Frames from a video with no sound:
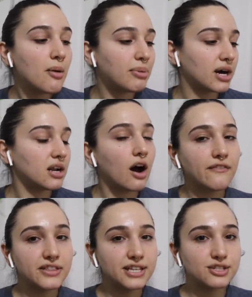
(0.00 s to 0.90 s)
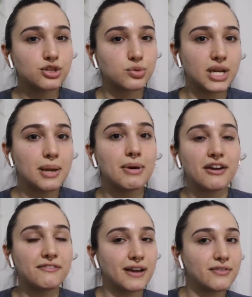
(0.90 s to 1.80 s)
but of these 3, my
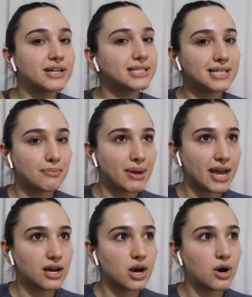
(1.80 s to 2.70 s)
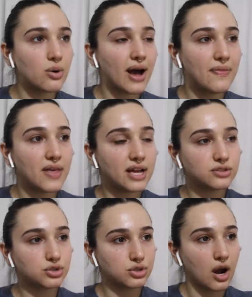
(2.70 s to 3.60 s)
favorite is the mango, and then
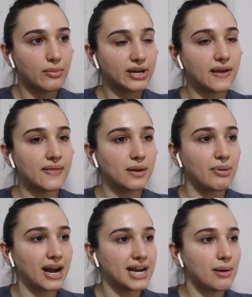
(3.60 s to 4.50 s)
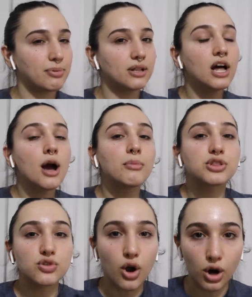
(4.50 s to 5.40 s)
strawberry, and then pineapple, but
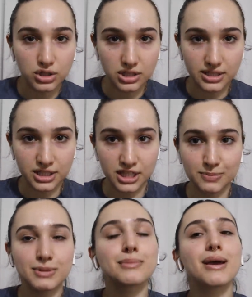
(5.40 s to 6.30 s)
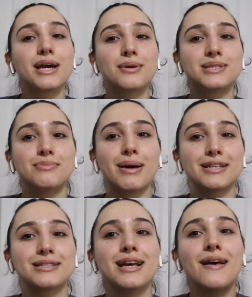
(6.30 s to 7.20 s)
they're all delicious. But the mango is the
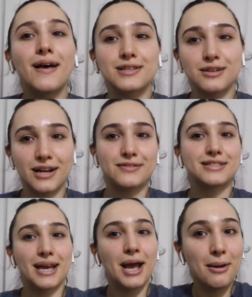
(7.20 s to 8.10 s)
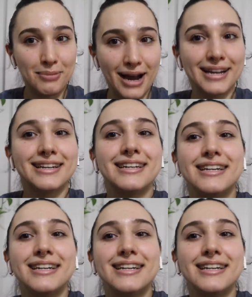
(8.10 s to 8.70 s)
best. That's all I have to say. Bye.